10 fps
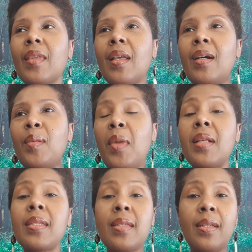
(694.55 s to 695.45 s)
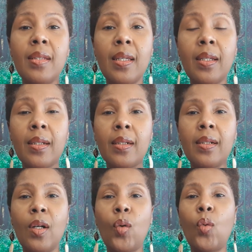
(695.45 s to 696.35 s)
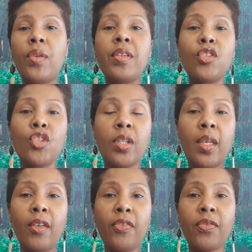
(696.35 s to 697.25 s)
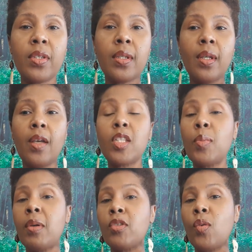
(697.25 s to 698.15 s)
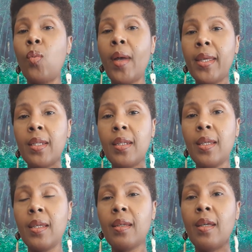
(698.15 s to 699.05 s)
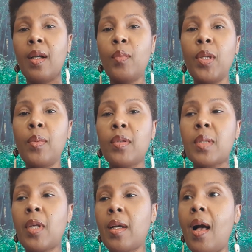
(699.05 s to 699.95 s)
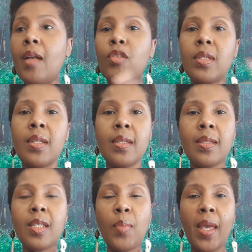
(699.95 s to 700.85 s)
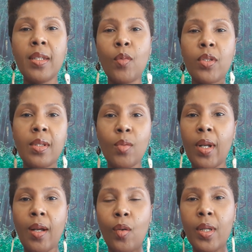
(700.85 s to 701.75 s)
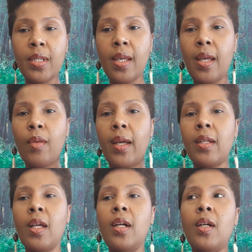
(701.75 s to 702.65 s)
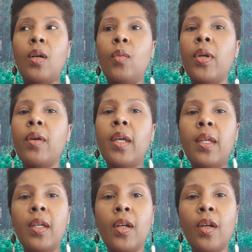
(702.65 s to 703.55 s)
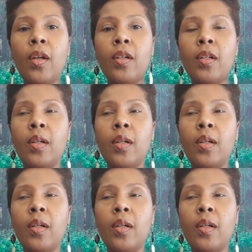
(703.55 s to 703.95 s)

um, ascending or the shift, spiritual awakening. People's consciousness is expanding, which is what I always say, right? We're here